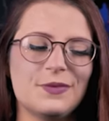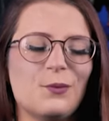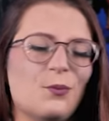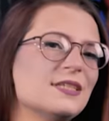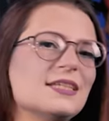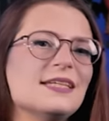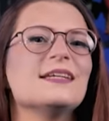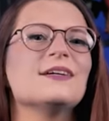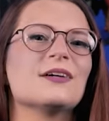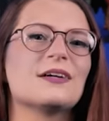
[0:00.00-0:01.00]
Once a
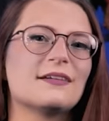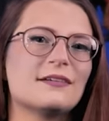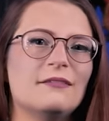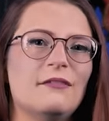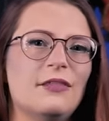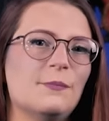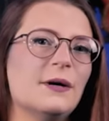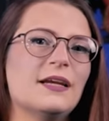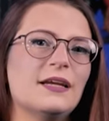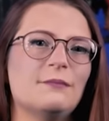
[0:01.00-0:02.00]
year, the
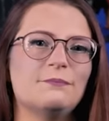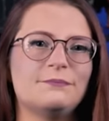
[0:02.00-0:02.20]
Bunkett